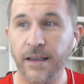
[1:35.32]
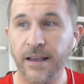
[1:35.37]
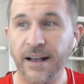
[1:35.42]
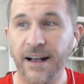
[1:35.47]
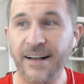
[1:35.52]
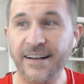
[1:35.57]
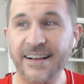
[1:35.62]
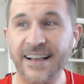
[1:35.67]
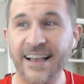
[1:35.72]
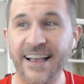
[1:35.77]

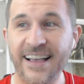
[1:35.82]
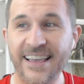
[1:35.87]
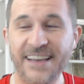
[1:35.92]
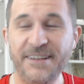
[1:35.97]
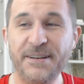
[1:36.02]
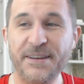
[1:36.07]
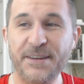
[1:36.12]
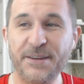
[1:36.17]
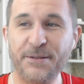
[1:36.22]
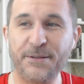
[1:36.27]
Okay, that
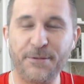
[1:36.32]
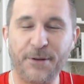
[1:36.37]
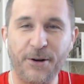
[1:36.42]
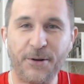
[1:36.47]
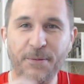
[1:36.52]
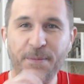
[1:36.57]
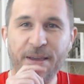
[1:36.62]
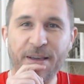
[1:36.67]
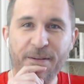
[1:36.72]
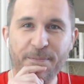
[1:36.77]
was throw
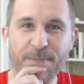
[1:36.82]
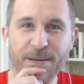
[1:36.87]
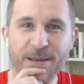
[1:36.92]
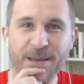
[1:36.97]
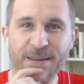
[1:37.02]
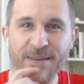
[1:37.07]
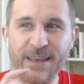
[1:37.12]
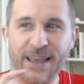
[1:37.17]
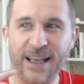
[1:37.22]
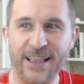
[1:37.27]
me off
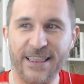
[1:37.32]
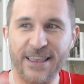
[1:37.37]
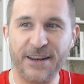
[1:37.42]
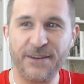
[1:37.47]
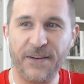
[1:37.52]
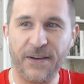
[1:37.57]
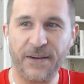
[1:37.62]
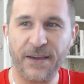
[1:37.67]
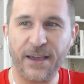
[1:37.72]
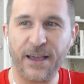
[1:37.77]
because he had that
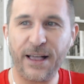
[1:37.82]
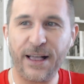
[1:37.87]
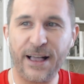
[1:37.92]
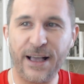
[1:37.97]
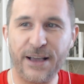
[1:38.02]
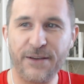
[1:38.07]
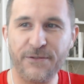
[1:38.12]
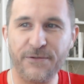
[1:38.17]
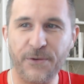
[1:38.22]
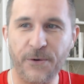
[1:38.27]
very
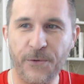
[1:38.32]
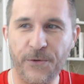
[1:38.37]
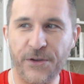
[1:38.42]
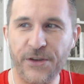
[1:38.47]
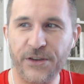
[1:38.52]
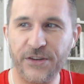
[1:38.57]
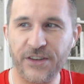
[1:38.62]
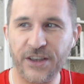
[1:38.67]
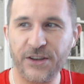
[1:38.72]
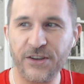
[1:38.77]
high
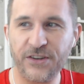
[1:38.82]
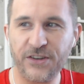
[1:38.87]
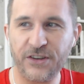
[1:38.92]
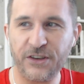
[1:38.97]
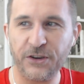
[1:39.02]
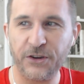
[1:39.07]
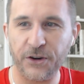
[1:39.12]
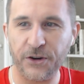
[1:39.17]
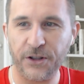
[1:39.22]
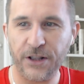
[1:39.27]
voice, and you see
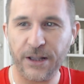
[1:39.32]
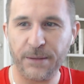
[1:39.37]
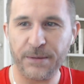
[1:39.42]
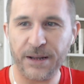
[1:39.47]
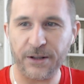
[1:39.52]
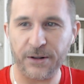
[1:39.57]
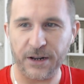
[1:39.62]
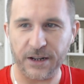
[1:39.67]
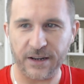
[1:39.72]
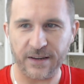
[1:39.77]
girl, I'm
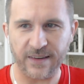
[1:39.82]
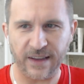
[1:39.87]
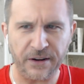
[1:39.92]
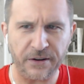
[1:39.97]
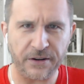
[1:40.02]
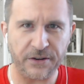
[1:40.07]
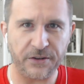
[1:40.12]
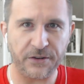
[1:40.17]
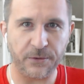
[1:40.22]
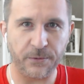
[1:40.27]
like,
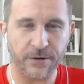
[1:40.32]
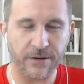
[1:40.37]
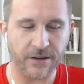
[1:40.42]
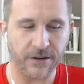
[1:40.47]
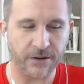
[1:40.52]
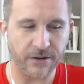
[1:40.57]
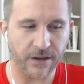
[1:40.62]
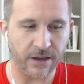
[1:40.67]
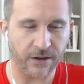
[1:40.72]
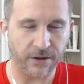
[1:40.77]
Alexander is a,
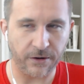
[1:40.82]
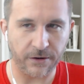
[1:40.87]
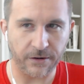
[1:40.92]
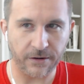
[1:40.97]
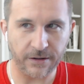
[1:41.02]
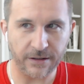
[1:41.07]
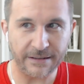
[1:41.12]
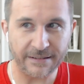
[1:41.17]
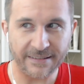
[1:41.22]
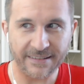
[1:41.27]
a
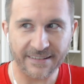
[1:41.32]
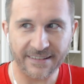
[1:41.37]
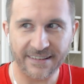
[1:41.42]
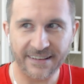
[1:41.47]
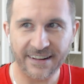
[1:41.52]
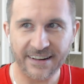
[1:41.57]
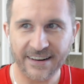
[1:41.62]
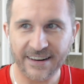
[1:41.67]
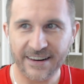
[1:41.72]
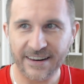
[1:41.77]
girl?
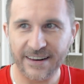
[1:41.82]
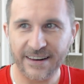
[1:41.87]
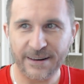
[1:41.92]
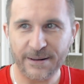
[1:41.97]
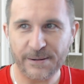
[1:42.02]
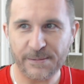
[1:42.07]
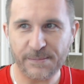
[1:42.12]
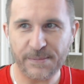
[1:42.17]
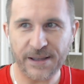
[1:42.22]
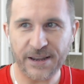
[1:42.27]

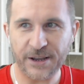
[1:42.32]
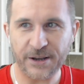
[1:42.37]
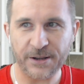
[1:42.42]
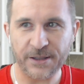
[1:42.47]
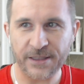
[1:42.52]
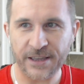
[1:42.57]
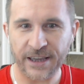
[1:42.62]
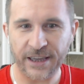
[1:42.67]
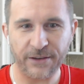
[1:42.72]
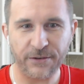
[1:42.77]
by now
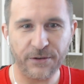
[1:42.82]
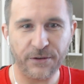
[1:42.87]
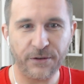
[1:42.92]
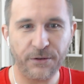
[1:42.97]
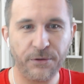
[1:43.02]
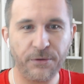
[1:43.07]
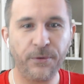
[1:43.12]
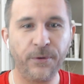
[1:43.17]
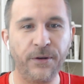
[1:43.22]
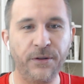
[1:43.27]
they
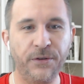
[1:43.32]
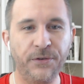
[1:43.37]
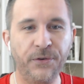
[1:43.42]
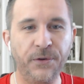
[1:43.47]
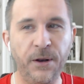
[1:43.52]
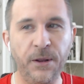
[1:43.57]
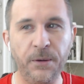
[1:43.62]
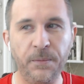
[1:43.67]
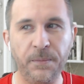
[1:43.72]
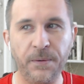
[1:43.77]
threw us to a
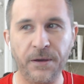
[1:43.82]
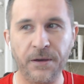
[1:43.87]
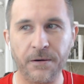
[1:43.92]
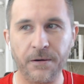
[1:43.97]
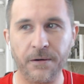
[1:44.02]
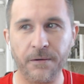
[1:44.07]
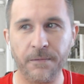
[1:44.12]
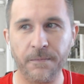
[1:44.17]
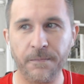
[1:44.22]
loop here.